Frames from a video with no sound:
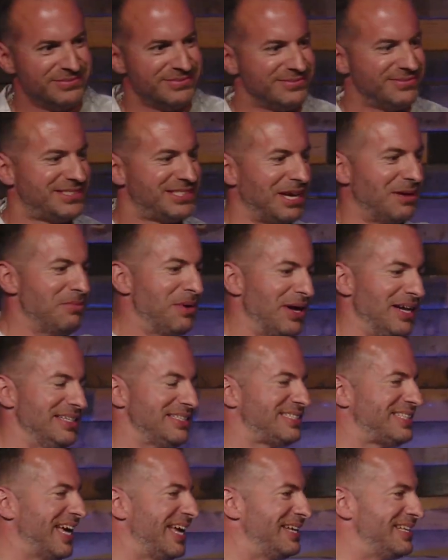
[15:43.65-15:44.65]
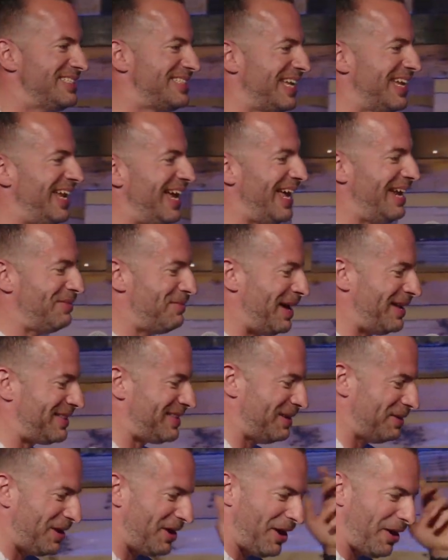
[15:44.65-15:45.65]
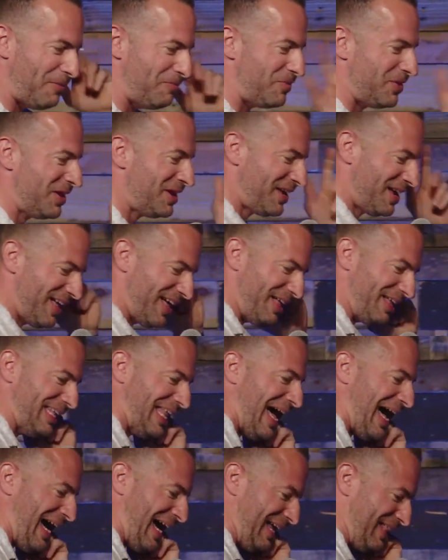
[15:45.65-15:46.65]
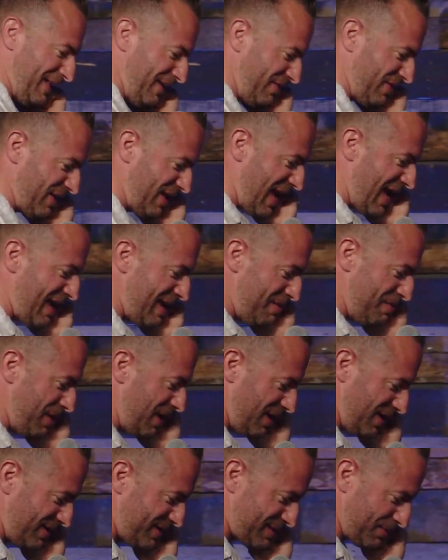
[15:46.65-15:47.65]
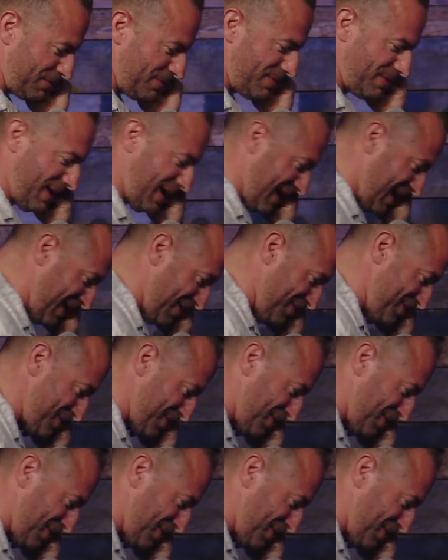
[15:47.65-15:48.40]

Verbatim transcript: Somebody said tonight about the uh, uh, lie, the, the enemy. Some, I was